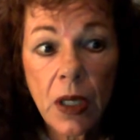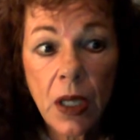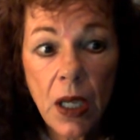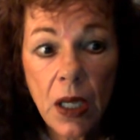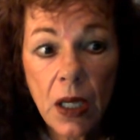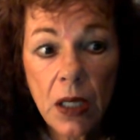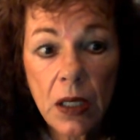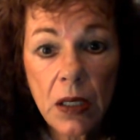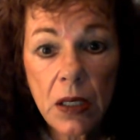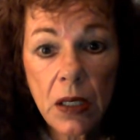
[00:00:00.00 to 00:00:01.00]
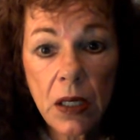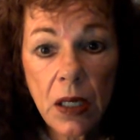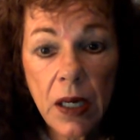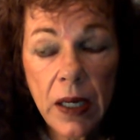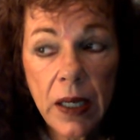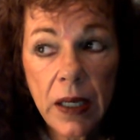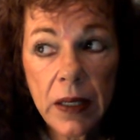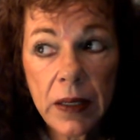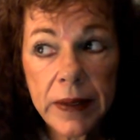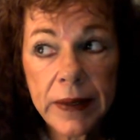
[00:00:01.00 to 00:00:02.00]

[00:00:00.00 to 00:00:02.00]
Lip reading: And I